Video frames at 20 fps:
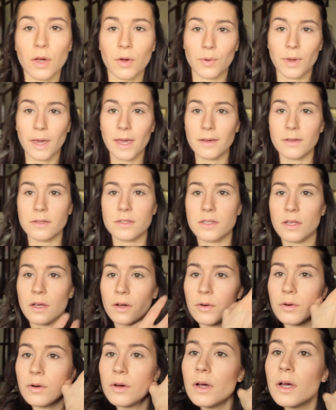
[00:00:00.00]
Okay,
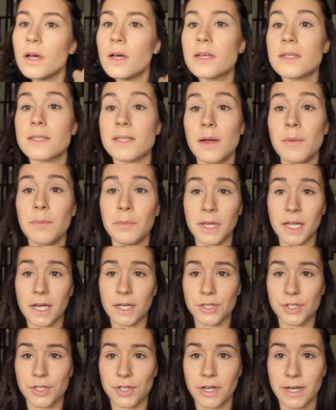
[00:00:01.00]
so some
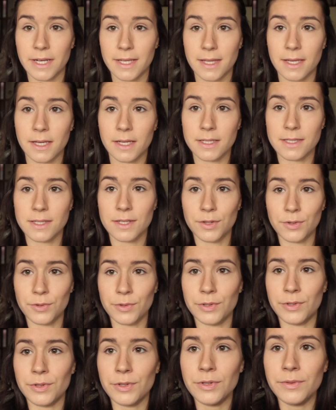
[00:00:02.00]
blusher I think is in
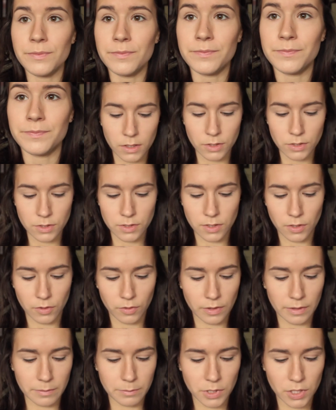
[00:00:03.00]
order.
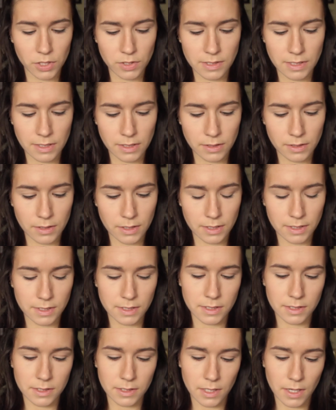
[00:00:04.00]
So I'm using
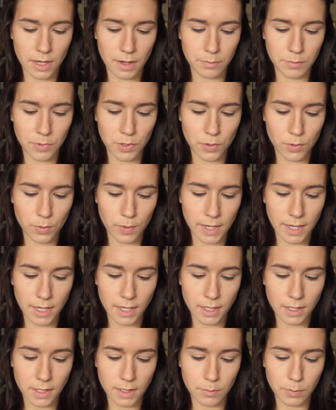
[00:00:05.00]
this
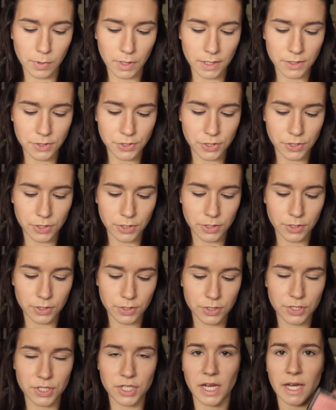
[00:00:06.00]
MUA
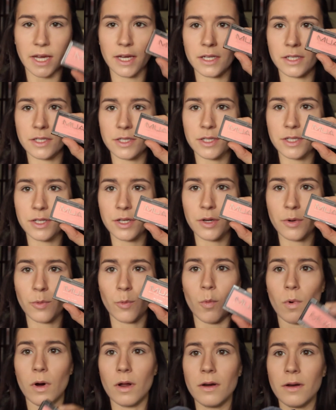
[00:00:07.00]
blusher shade
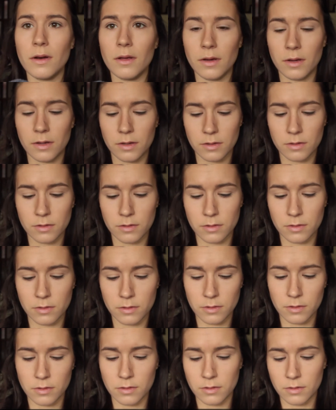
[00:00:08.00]
1,
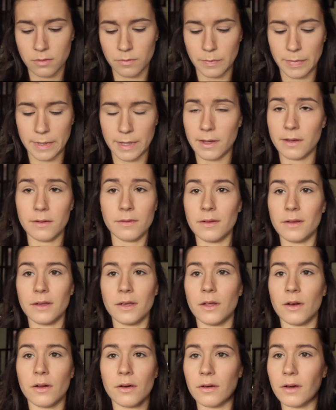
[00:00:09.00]
but
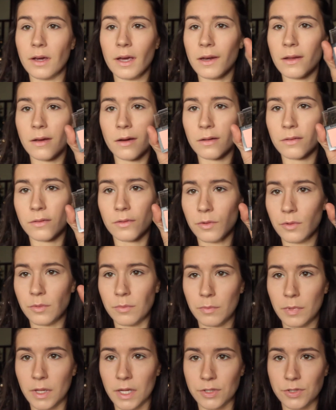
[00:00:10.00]
you know, any other
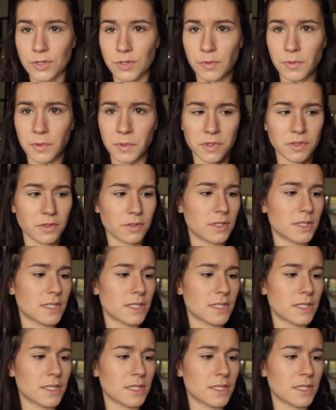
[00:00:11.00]
blusher will do.